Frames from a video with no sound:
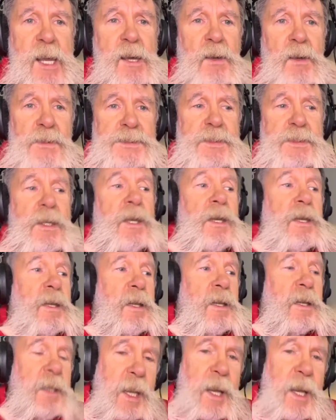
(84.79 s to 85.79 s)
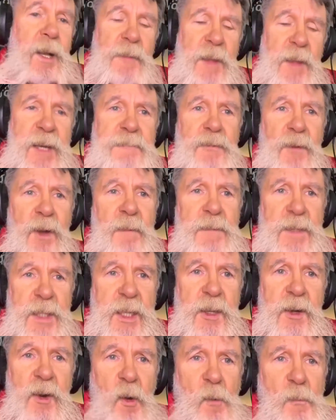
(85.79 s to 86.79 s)
else, yeah, they'd probably
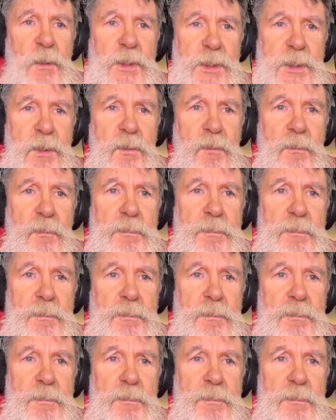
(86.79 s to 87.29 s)
get over too.